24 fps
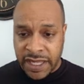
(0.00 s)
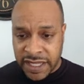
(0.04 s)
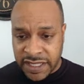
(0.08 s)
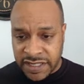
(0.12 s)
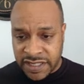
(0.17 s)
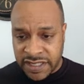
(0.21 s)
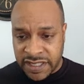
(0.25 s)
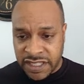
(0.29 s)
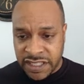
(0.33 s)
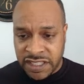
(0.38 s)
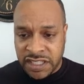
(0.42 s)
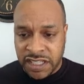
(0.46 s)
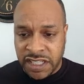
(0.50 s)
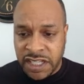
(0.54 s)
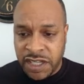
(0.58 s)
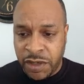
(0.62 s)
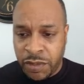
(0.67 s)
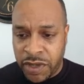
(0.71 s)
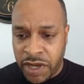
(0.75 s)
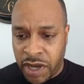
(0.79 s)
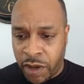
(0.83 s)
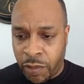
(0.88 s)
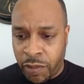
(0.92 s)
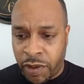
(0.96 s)
Essentially,
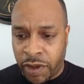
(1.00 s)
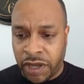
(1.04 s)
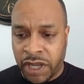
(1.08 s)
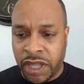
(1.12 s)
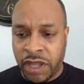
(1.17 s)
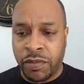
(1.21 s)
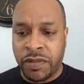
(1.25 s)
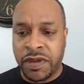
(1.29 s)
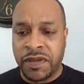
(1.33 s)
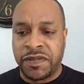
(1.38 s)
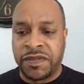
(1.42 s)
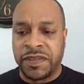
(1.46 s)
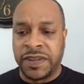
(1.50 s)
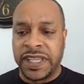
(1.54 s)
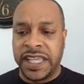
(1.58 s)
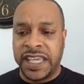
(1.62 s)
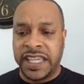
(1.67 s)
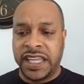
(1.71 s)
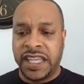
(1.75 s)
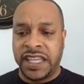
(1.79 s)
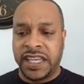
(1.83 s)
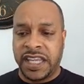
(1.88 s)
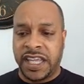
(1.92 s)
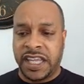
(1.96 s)
we are working with
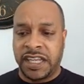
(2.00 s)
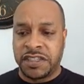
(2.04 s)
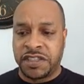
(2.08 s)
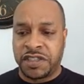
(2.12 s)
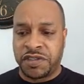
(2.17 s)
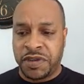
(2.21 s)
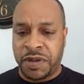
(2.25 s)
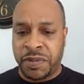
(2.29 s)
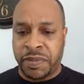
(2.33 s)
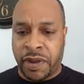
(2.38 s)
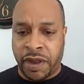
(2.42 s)
leading industry